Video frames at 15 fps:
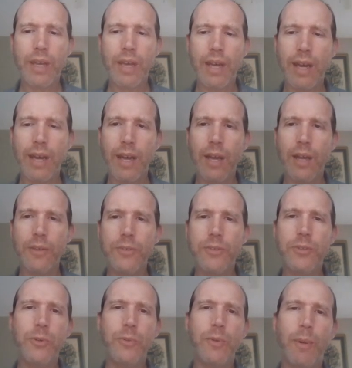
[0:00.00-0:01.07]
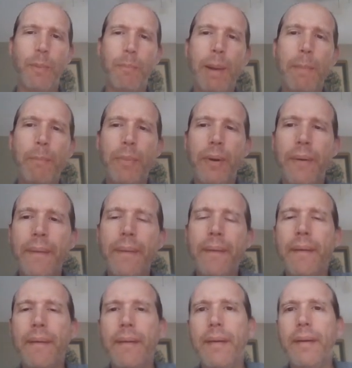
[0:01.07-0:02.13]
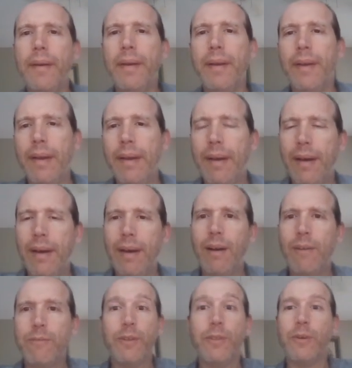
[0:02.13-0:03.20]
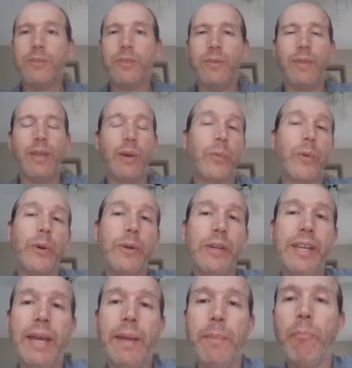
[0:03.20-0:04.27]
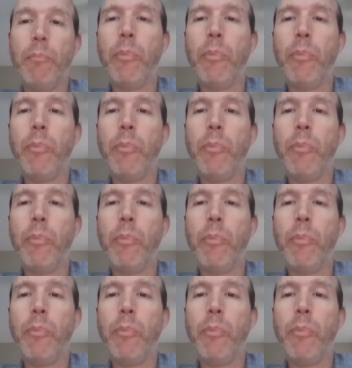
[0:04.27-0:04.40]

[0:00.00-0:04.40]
uh, to remember uh, for those of you that weren't yet